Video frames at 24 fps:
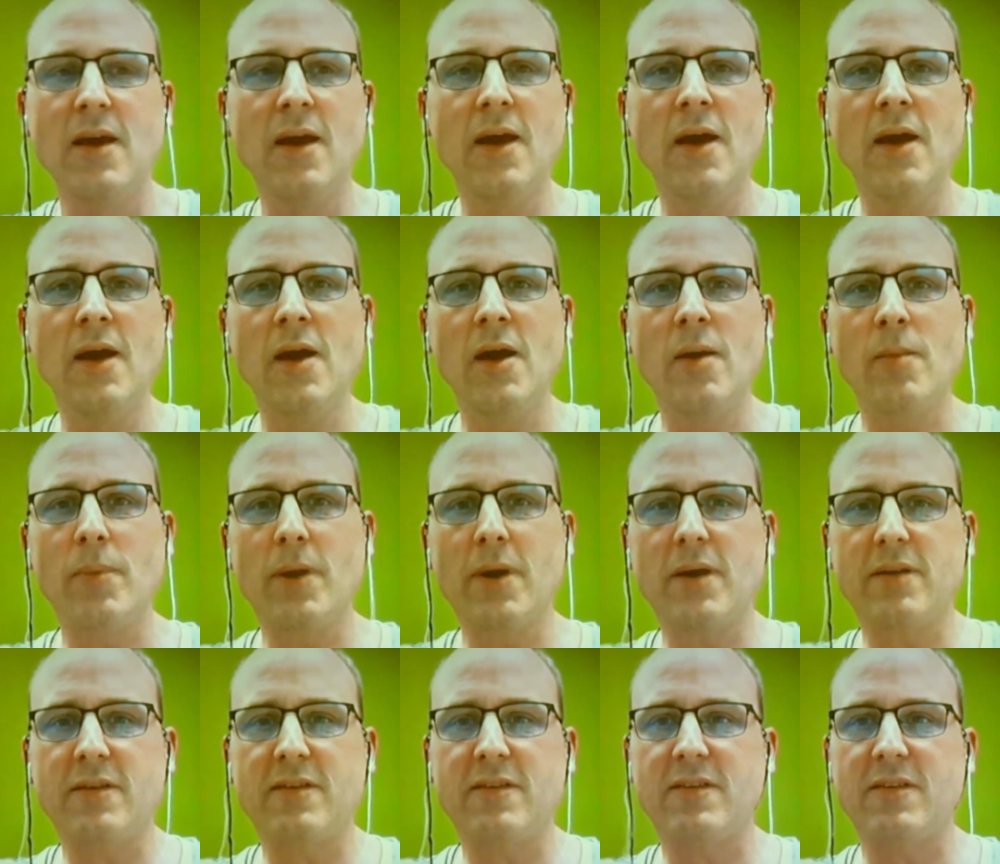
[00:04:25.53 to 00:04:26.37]

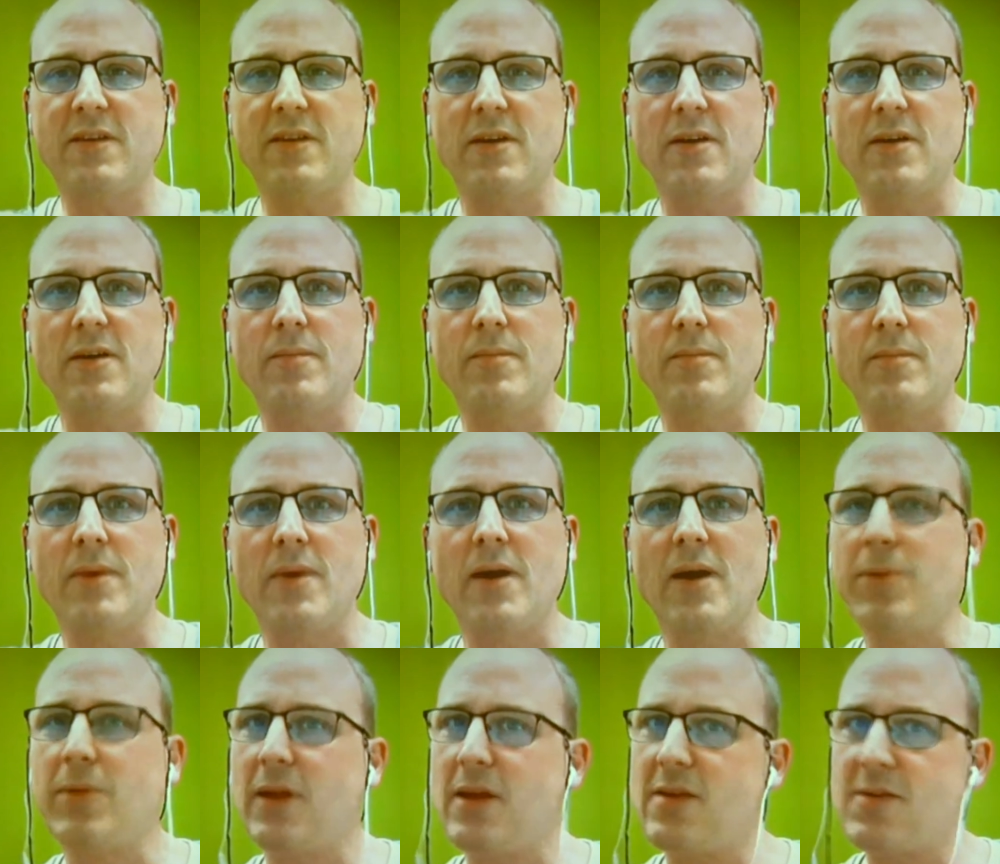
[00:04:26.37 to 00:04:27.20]
But um, I
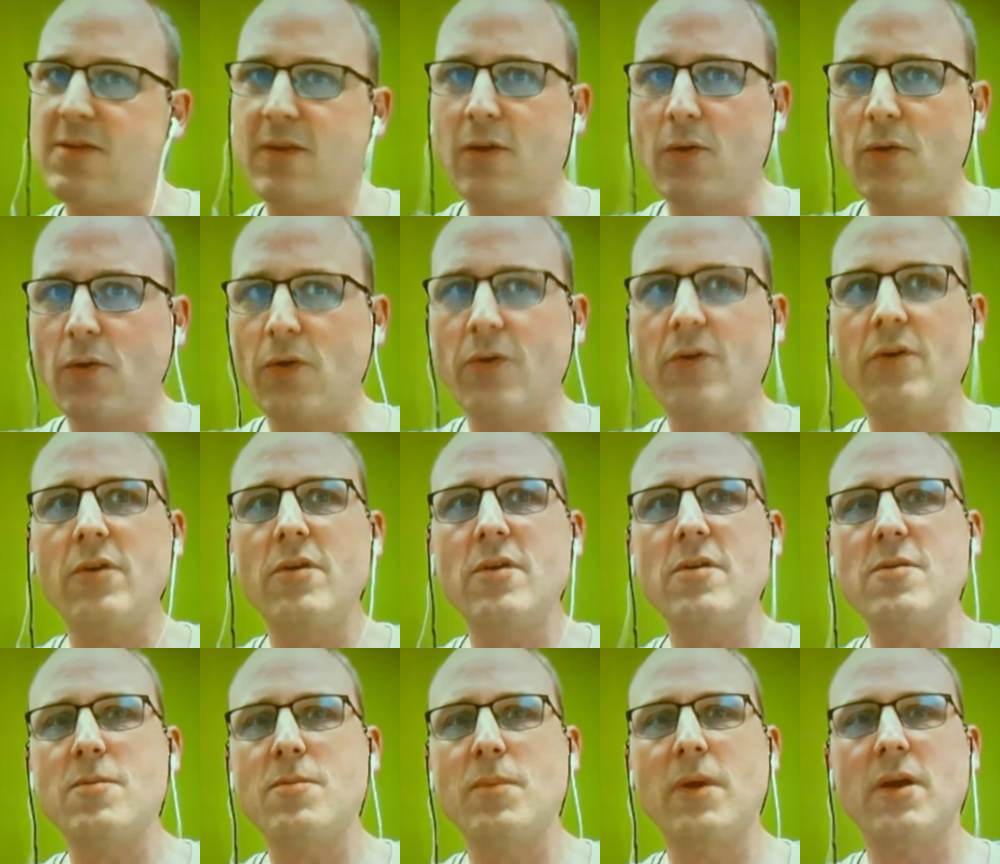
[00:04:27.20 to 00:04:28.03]
placed the orders
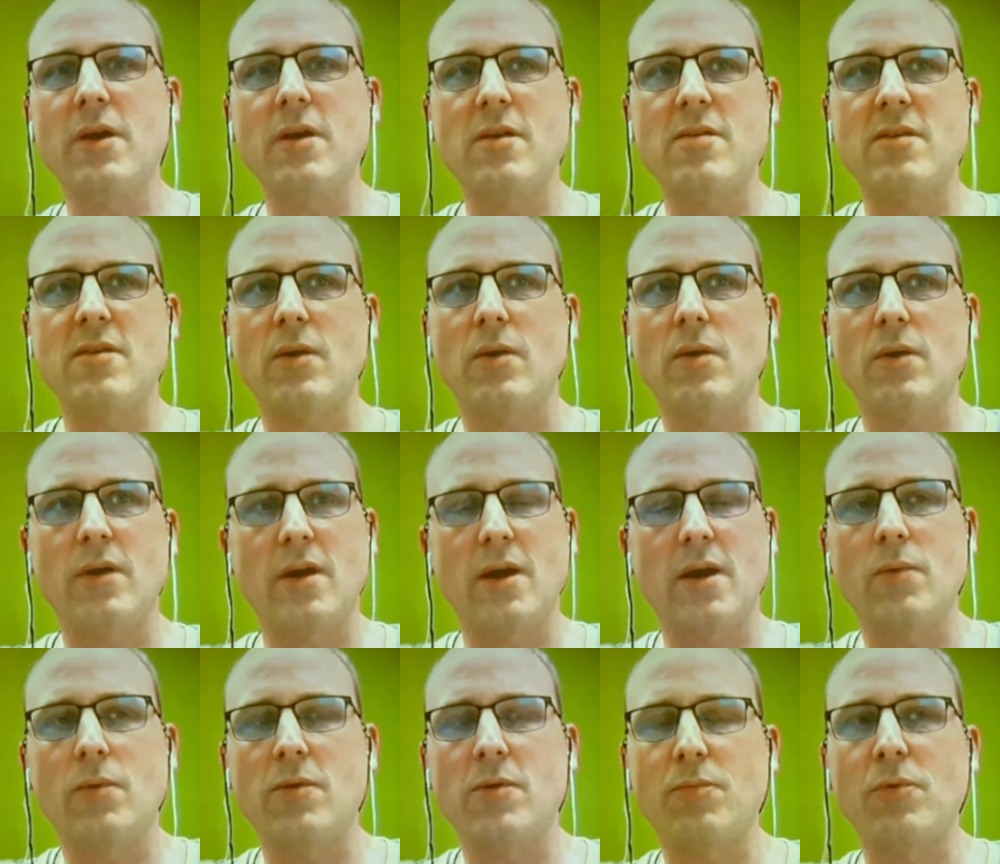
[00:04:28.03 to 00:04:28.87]
because I, I
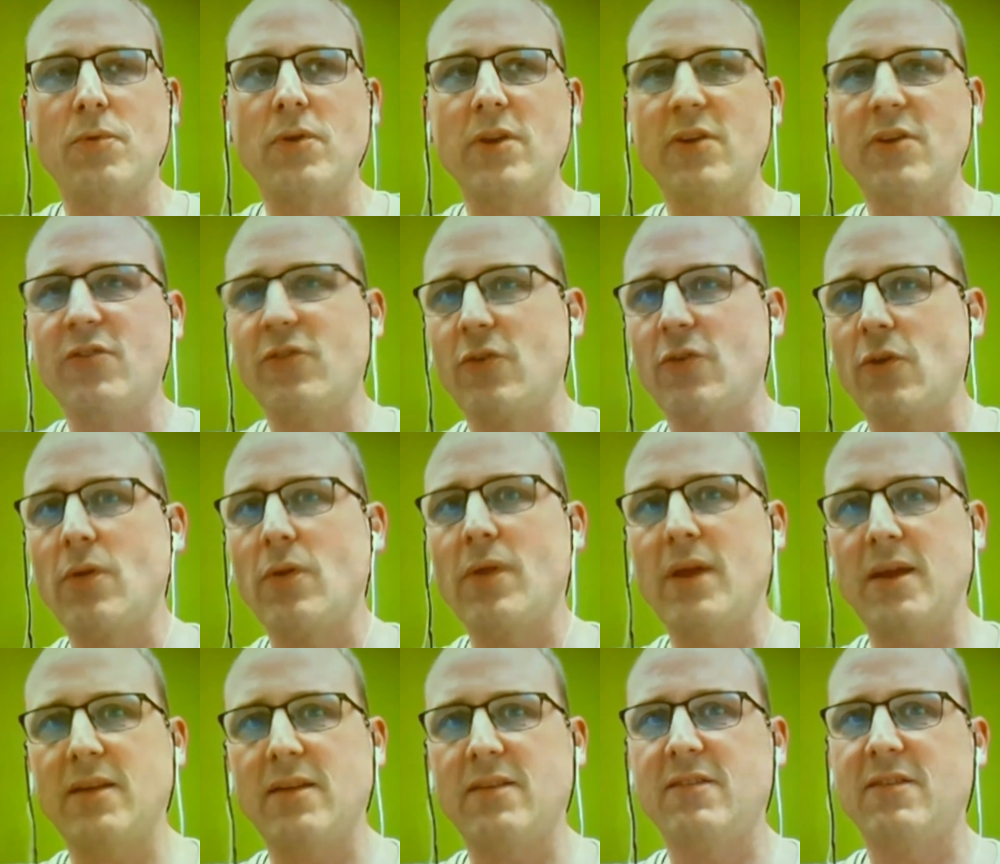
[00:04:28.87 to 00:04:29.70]
was pretty sure
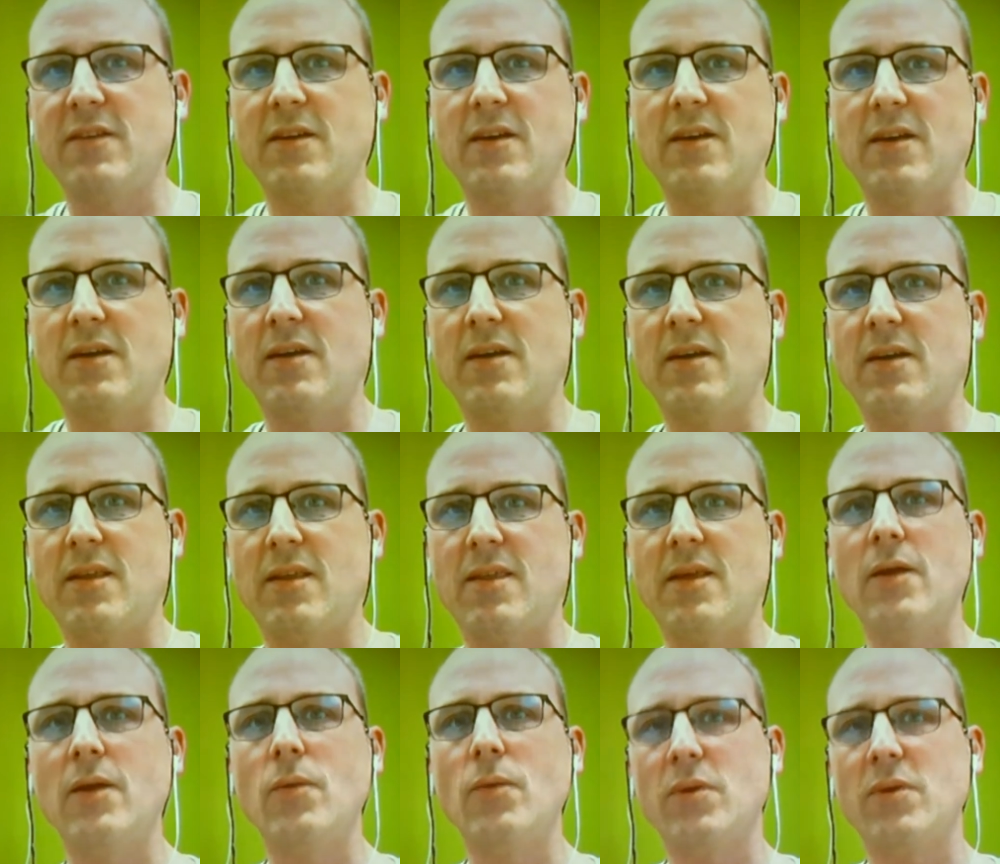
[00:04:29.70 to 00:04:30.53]
that uh, that
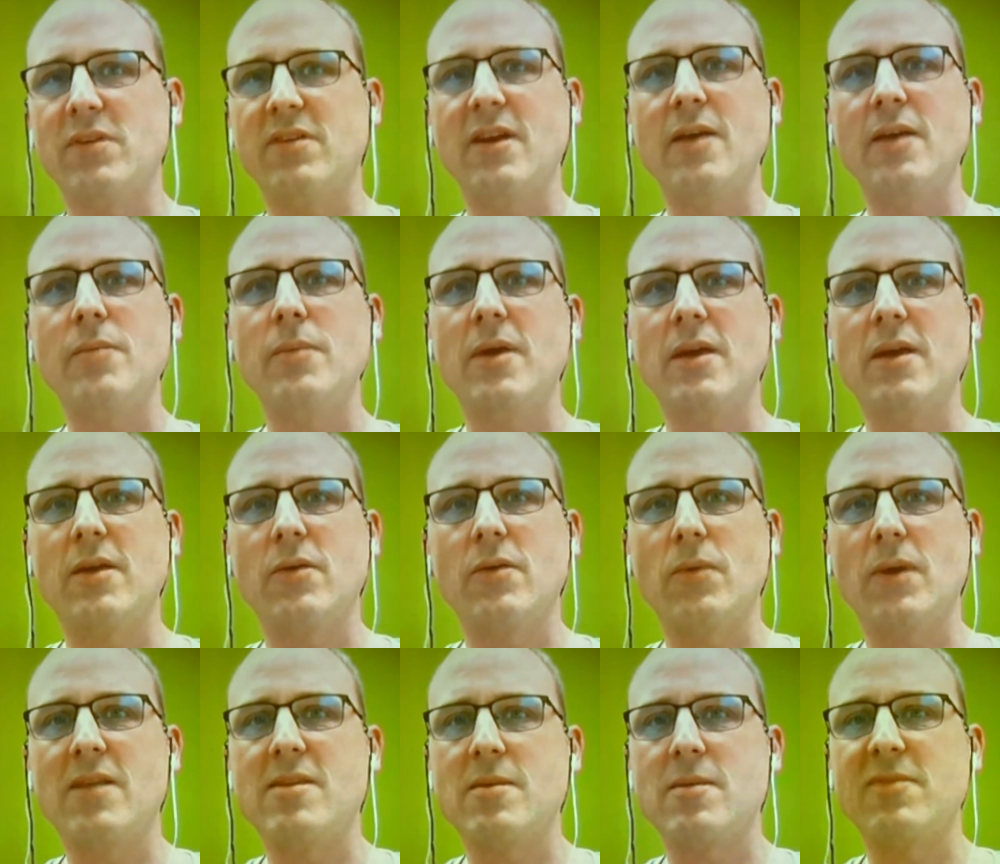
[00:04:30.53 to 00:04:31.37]
it would take me
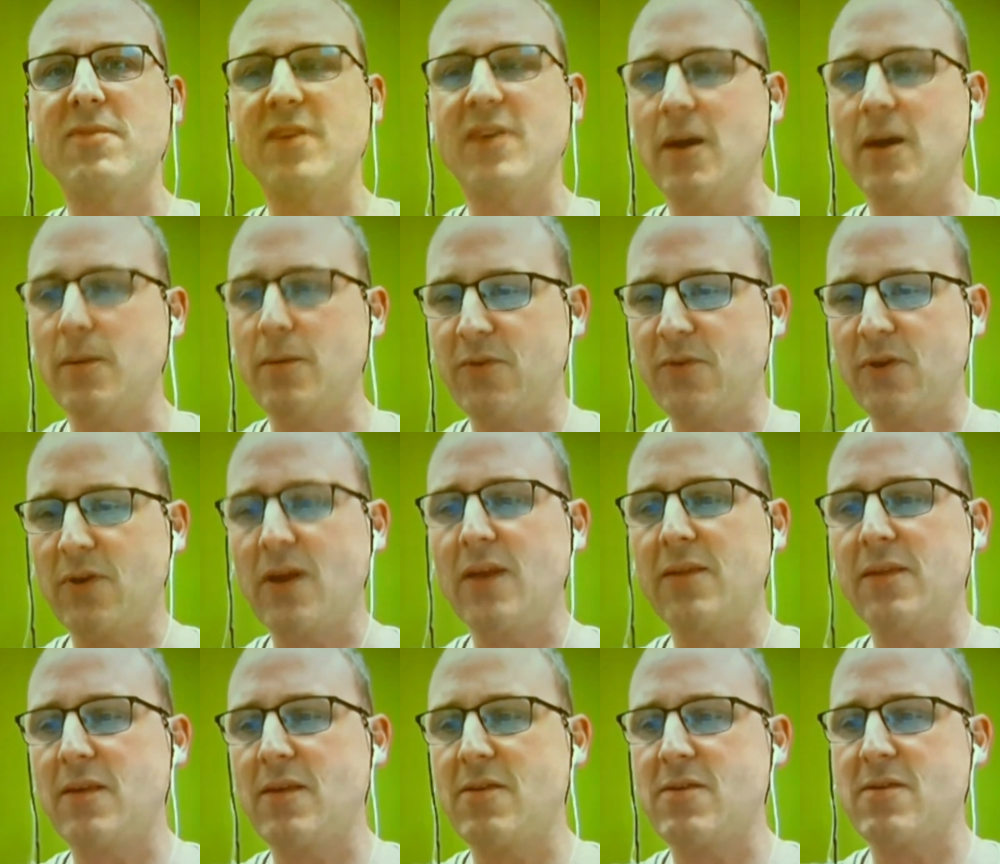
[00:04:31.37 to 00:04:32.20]
quite some time to get
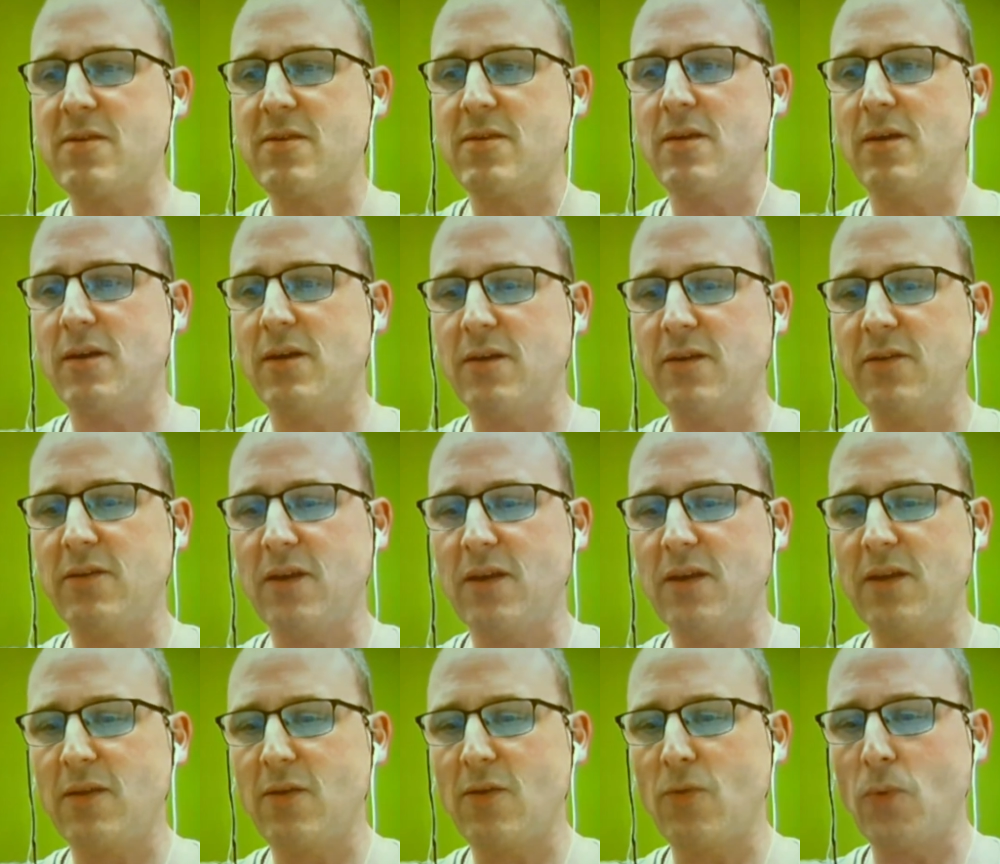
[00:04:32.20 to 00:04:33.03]
this uh, to get
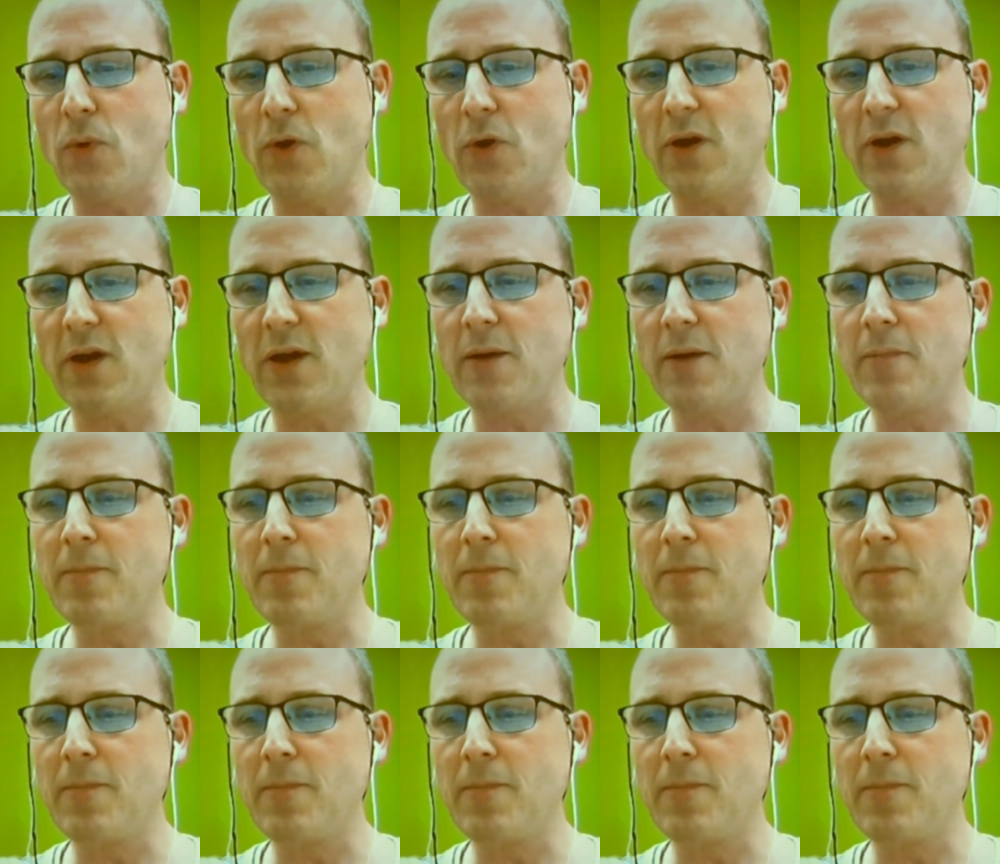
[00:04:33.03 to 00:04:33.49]
this working,